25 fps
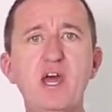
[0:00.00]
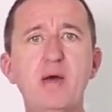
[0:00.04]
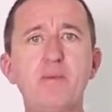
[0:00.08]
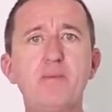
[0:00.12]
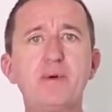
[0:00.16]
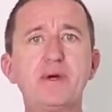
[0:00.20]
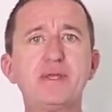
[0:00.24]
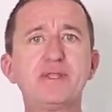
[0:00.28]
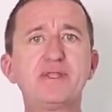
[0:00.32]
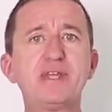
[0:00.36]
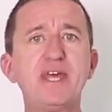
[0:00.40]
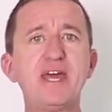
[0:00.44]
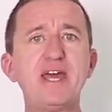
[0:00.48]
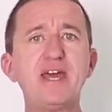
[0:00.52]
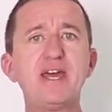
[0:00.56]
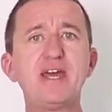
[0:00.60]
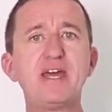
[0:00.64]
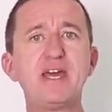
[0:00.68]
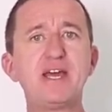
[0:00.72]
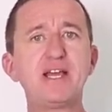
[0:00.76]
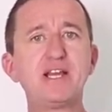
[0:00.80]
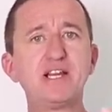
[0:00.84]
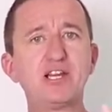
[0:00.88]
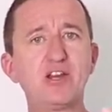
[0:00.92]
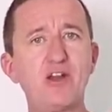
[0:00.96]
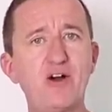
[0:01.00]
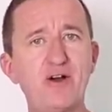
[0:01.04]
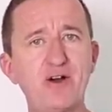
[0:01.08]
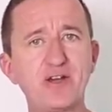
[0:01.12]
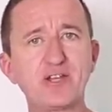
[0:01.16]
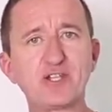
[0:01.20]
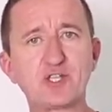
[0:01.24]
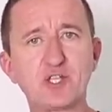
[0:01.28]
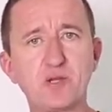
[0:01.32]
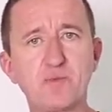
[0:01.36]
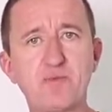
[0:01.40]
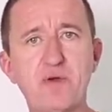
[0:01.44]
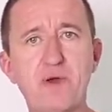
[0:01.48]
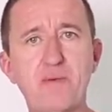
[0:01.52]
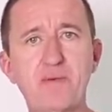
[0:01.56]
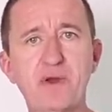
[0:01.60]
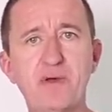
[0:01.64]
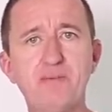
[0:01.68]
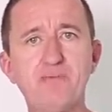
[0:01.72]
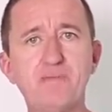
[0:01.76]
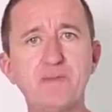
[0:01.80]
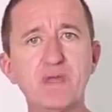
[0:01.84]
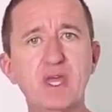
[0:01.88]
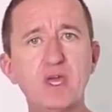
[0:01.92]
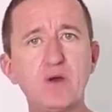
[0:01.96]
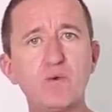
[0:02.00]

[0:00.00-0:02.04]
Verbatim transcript: But there lies the problem.